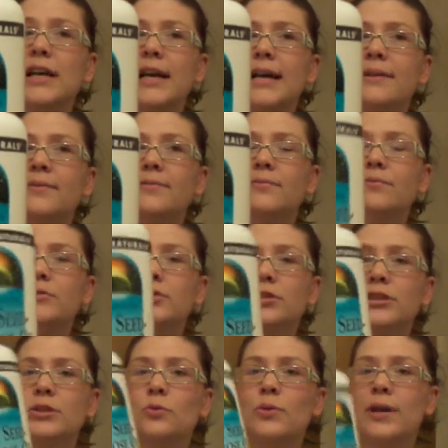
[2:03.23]
I had
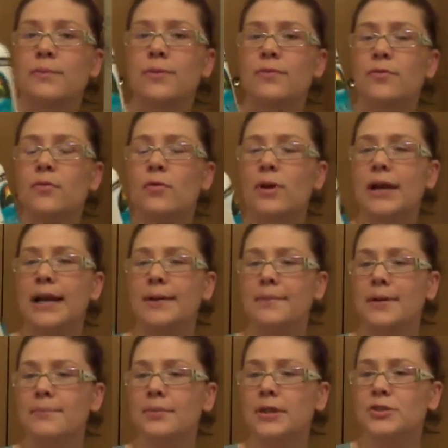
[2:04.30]
took it a week before I got
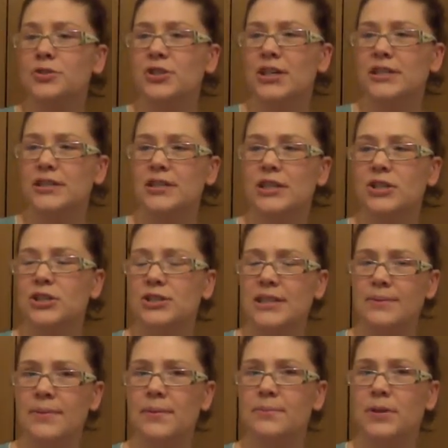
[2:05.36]
my blood checked, and I just
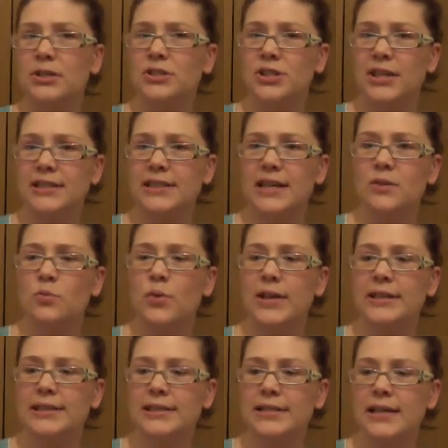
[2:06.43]
had my blood checked on
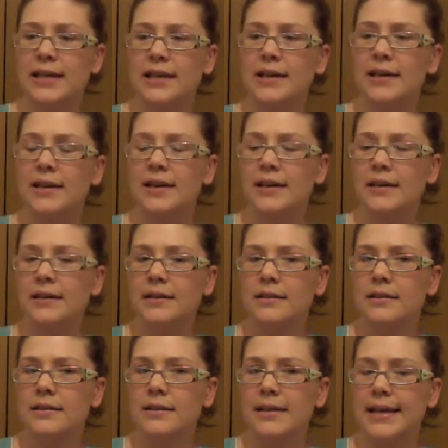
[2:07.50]
Wednesday,
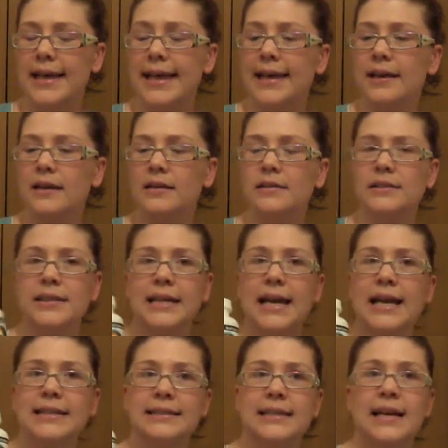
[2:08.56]
and it
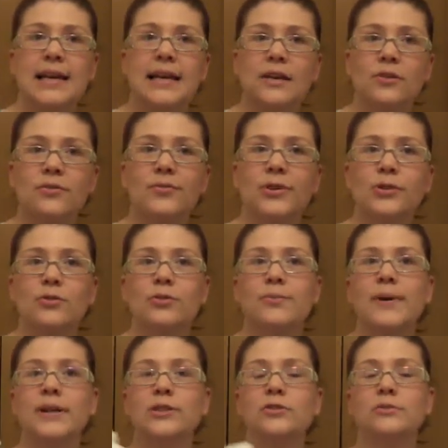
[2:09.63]
has not interfered with
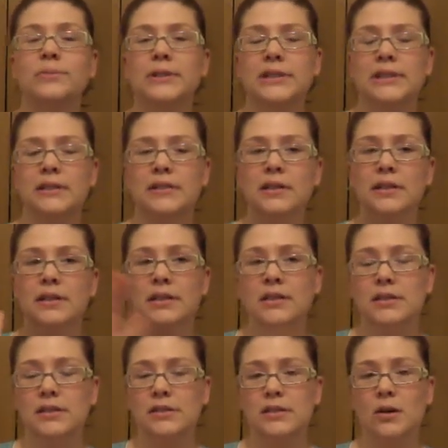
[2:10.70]
my Coumadin,
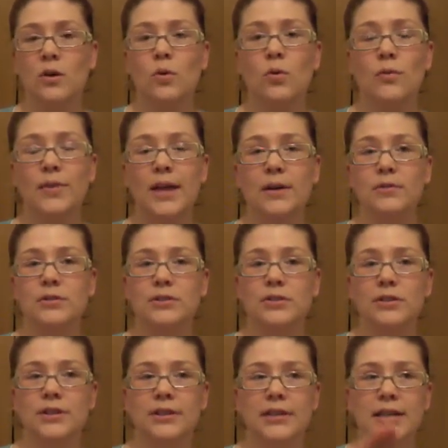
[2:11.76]
so that was a
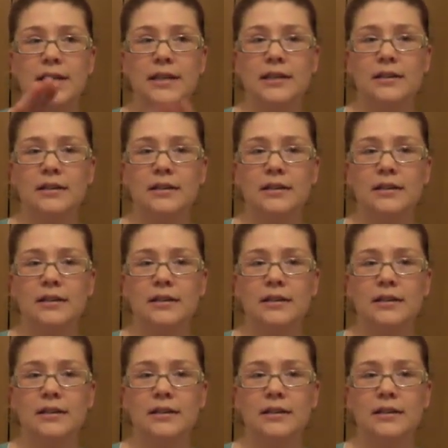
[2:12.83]
good thing.